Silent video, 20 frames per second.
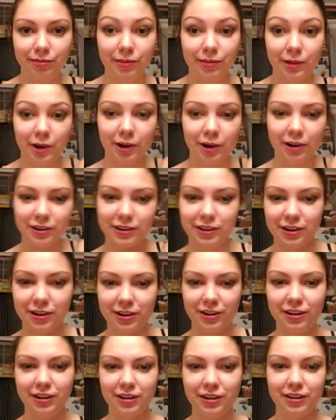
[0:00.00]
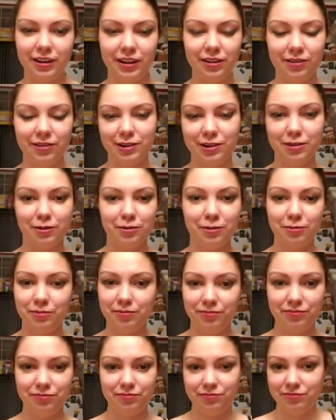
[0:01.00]
heart-to-heart, even though
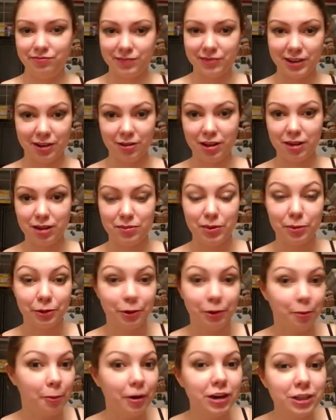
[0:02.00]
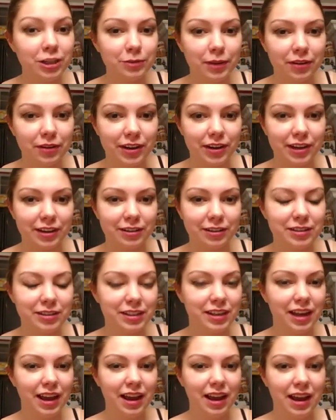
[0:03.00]
a lot of people don't watch my videos.
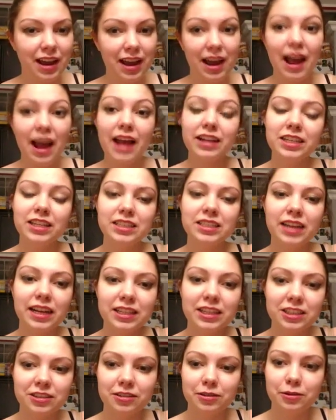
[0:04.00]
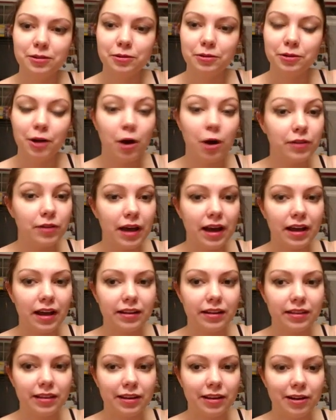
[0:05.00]
It's just nice to know
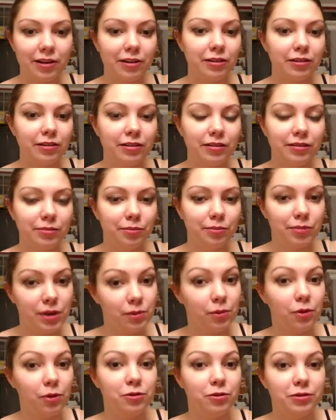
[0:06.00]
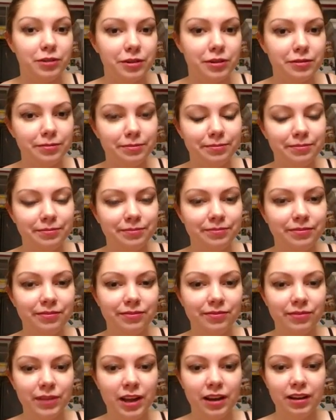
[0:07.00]
that there are people who do.
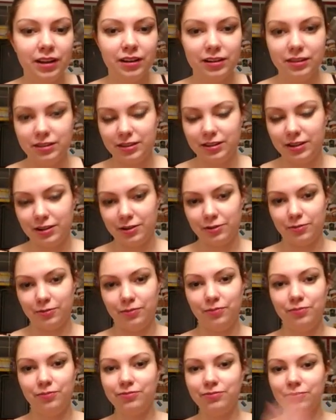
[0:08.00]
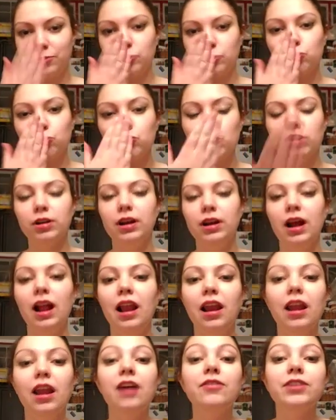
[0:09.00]
So, I
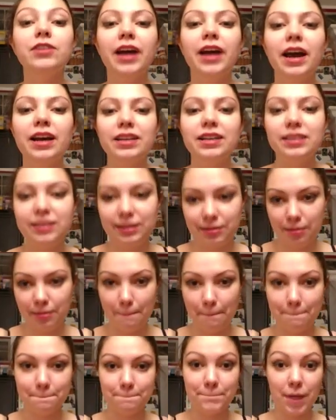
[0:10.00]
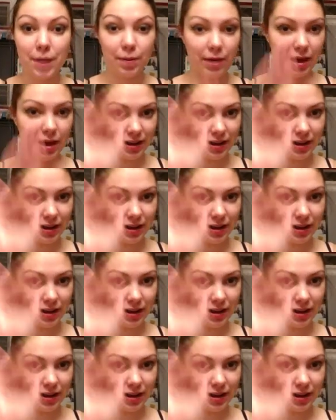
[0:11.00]
love you guys. Bye-bye.